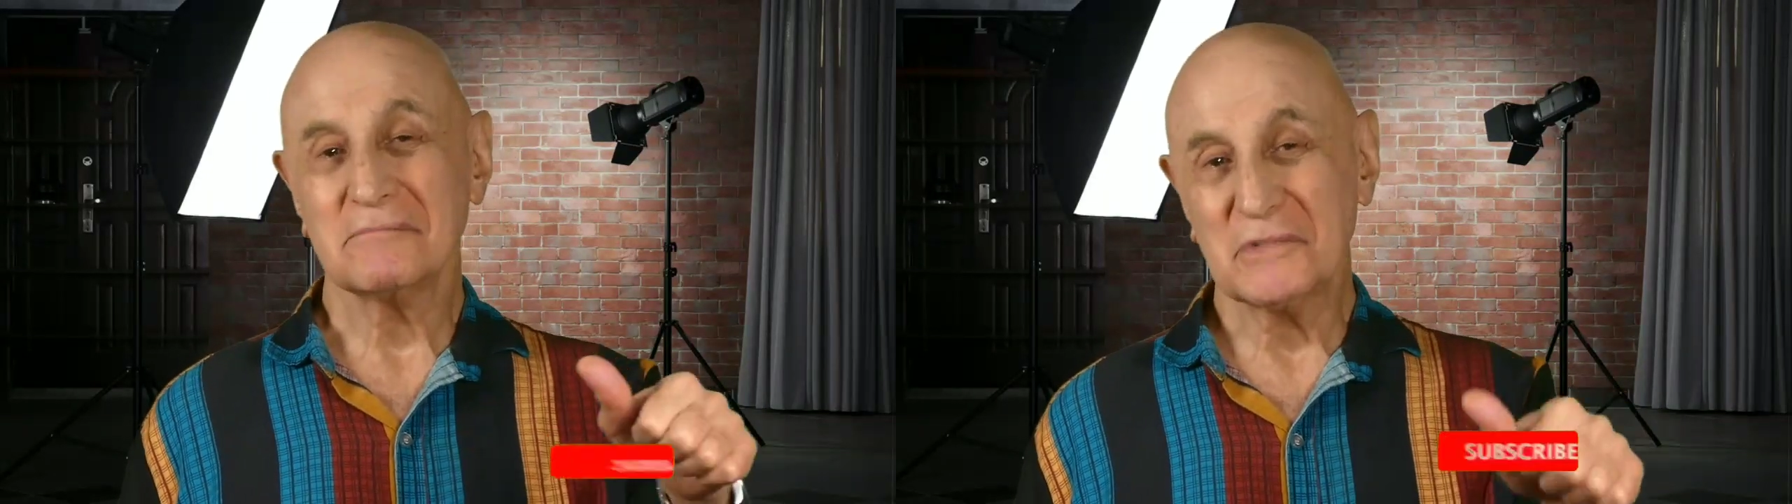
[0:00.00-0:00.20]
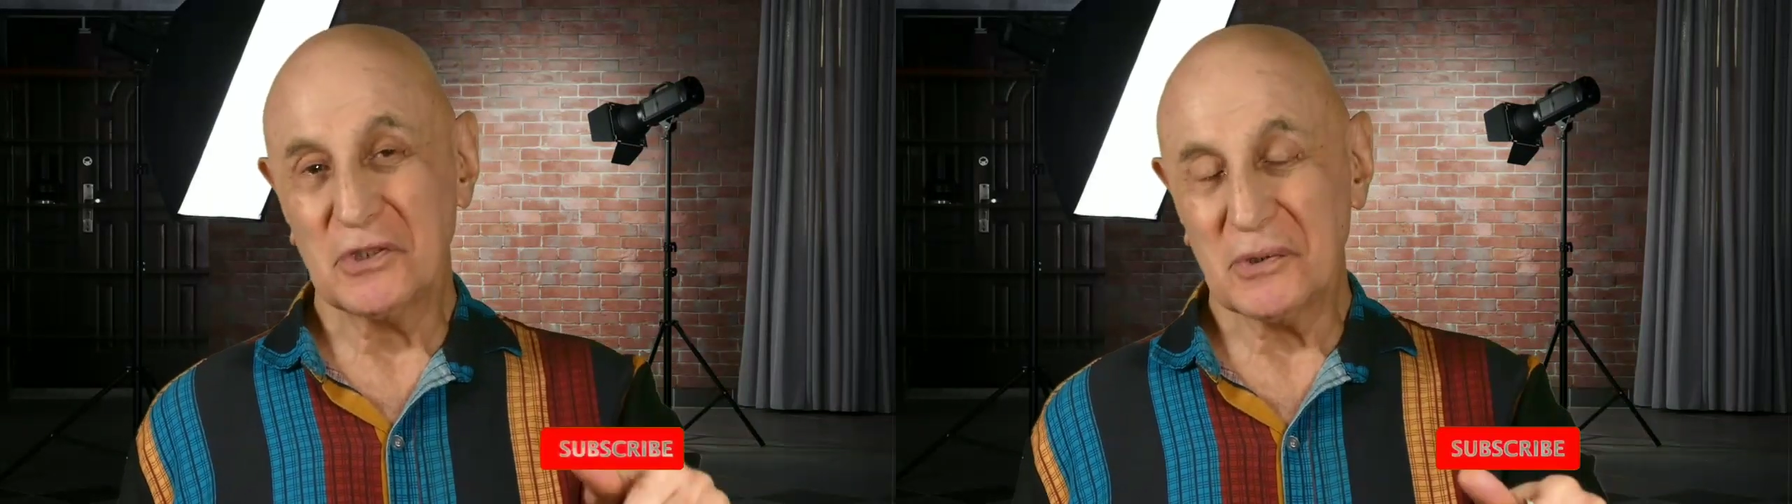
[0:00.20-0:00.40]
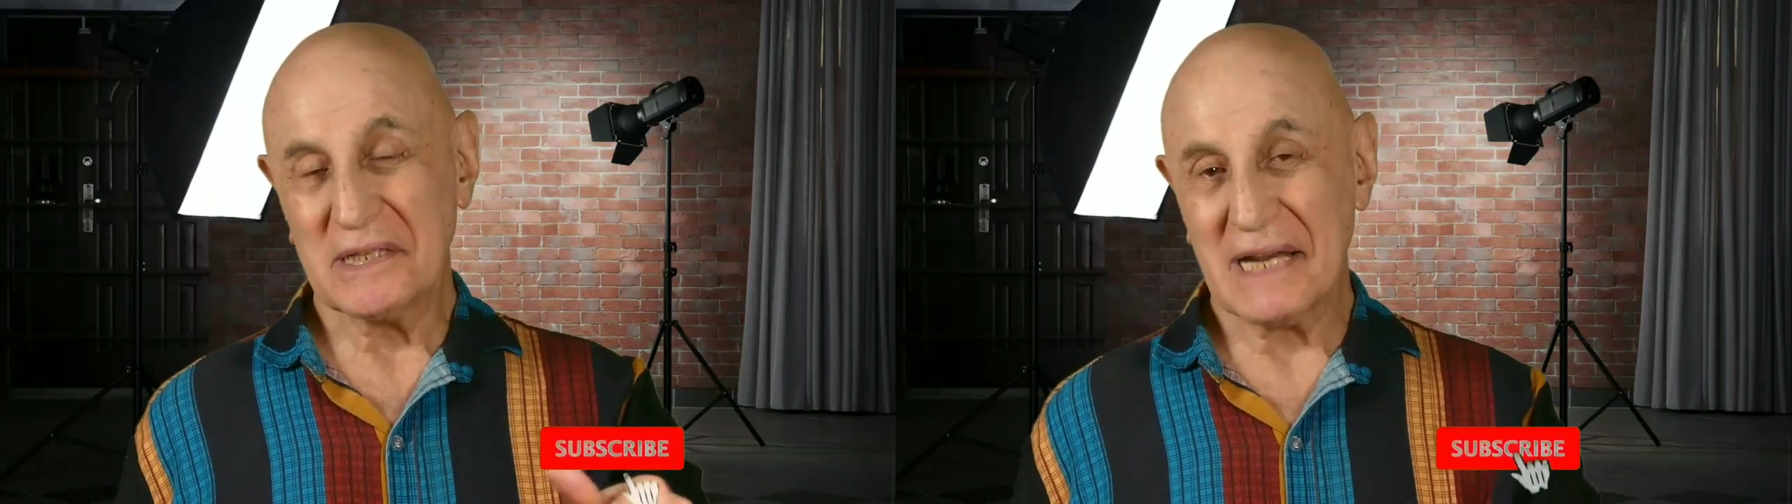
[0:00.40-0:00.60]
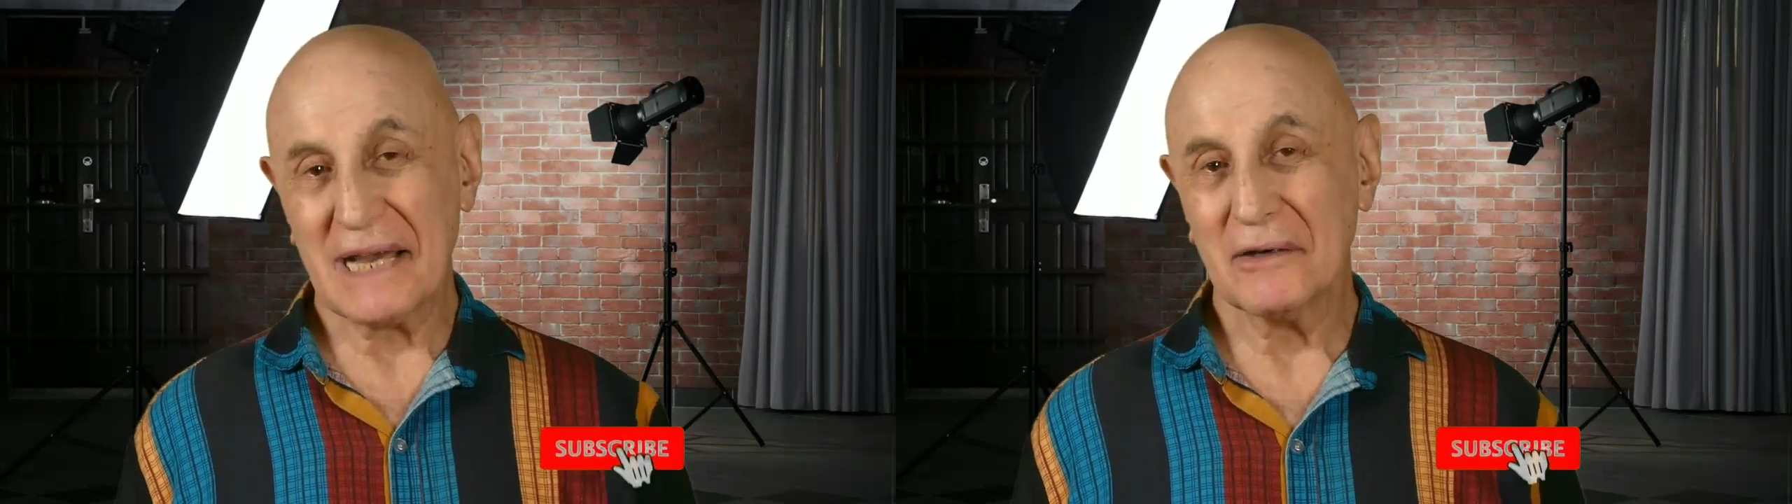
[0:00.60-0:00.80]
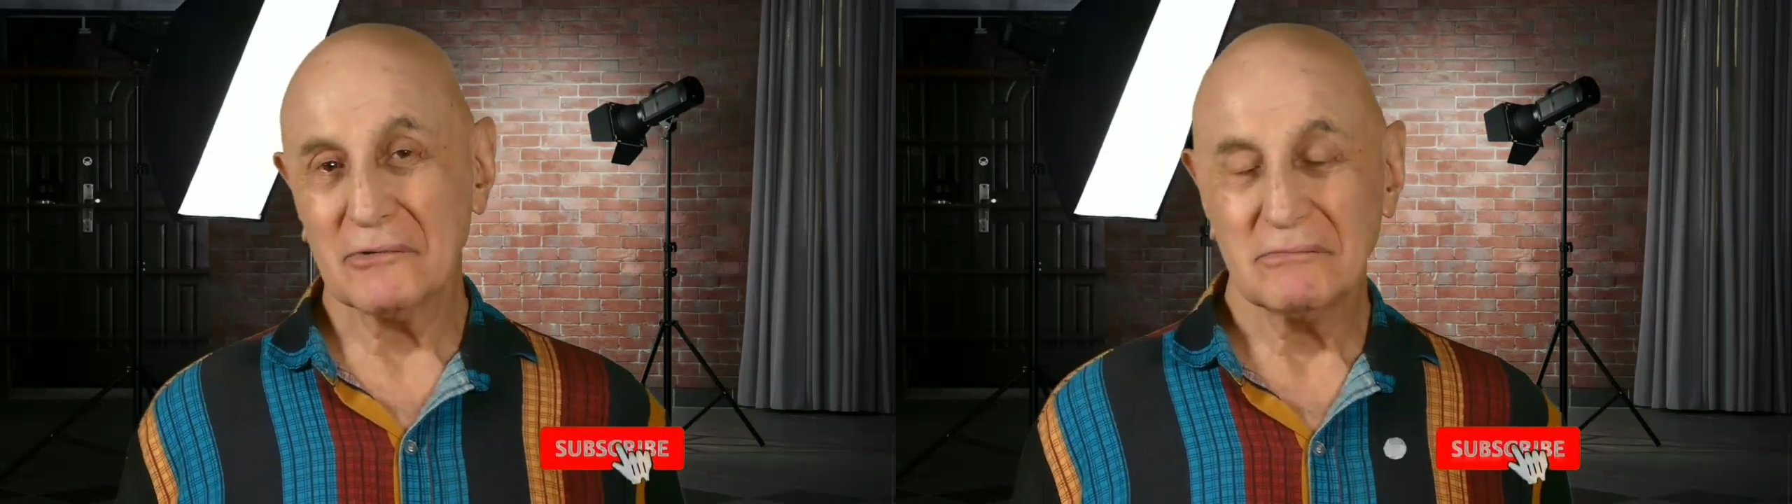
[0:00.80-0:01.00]
do it
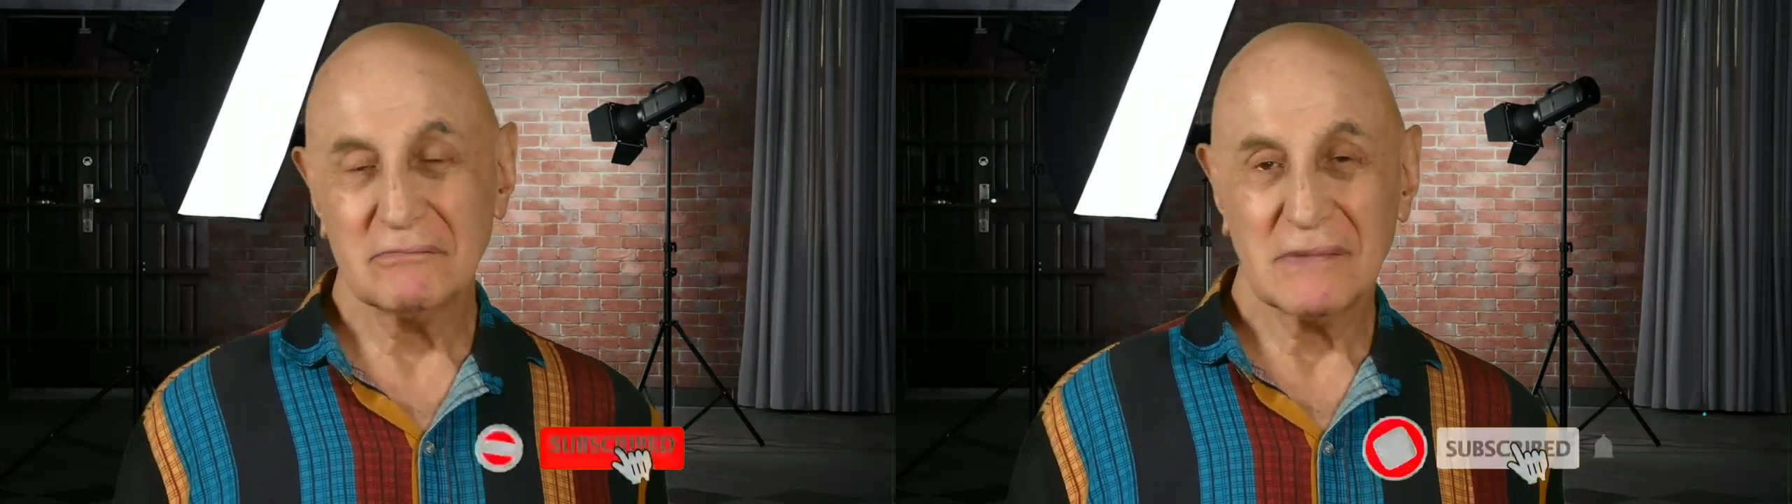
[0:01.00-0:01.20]
now.